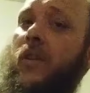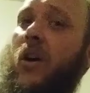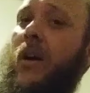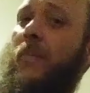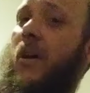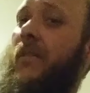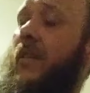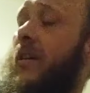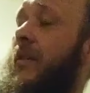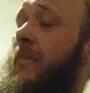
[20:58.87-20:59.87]
You
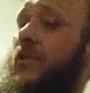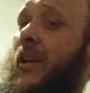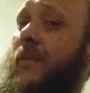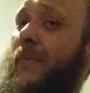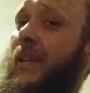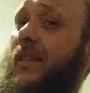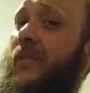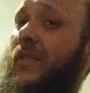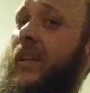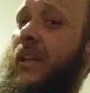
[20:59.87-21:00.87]
know I'm trying to make
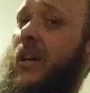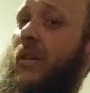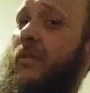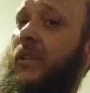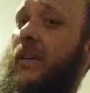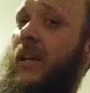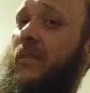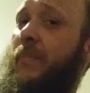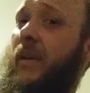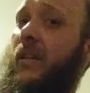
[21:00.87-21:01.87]
this video and you
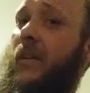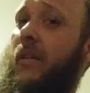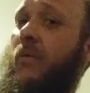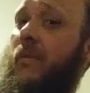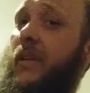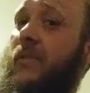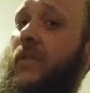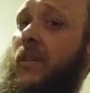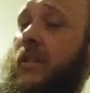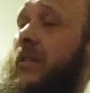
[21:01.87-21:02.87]
guys are being annoying as
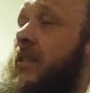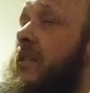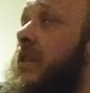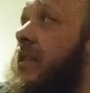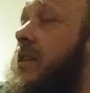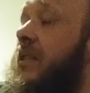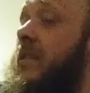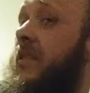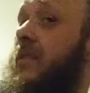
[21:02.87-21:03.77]
fuck. You know that, right?